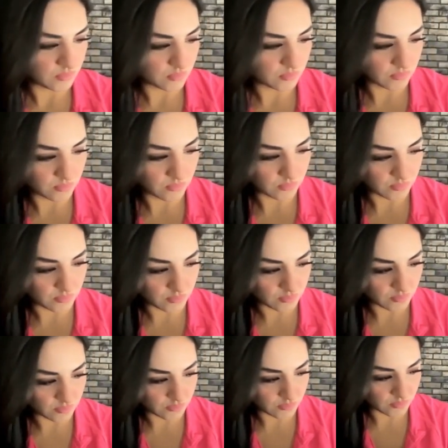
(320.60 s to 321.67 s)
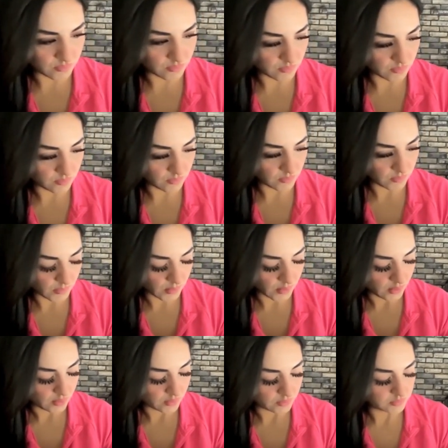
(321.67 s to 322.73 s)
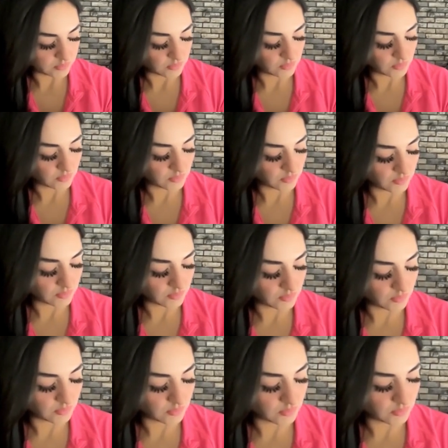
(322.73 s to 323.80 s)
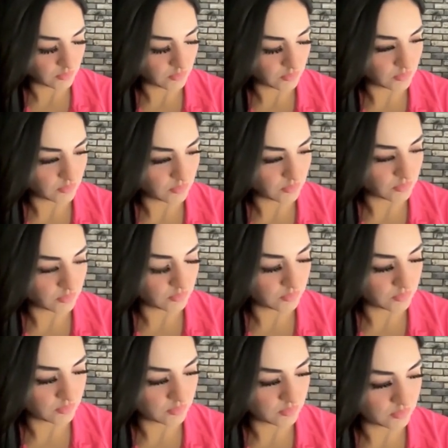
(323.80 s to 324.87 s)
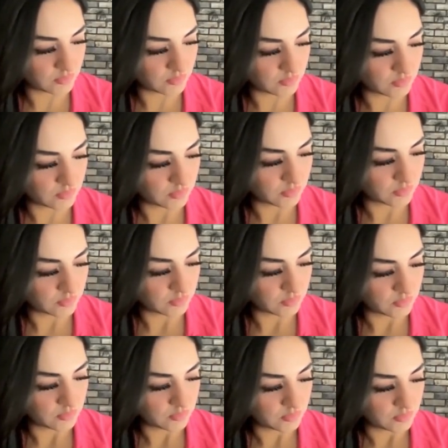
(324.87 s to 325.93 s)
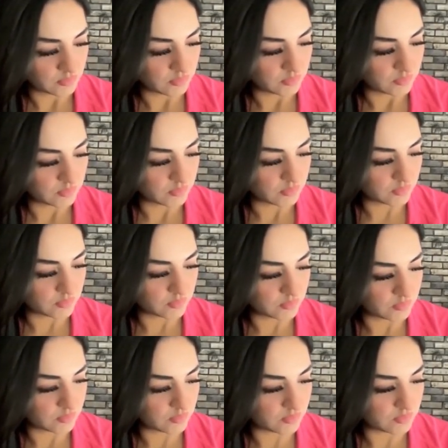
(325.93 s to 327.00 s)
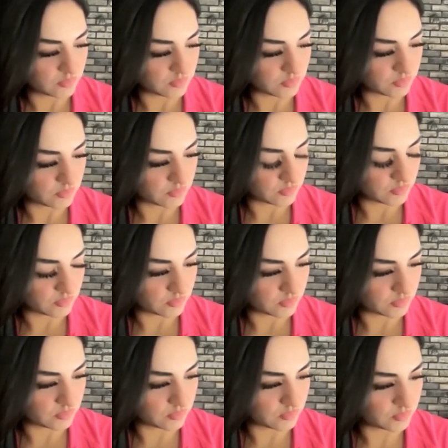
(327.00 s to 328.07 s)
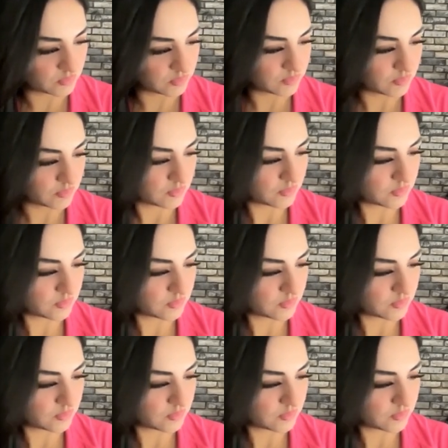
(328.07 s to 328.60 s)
[no speech]